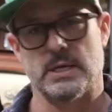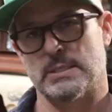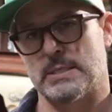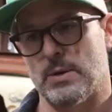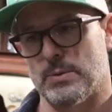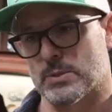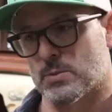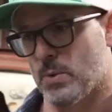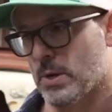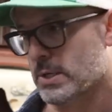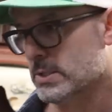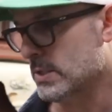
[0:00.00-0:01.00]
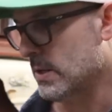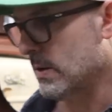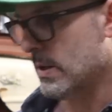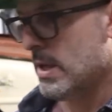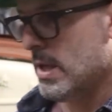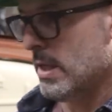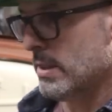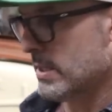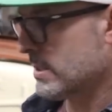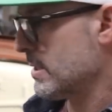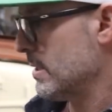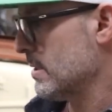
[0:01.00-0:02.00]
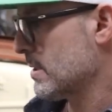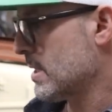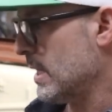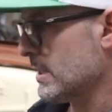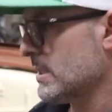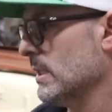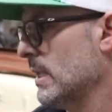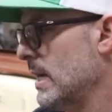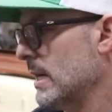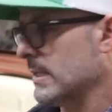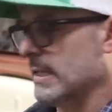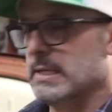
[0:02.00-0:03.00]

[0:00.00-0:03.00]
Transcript: guys how this works so this is cut to length.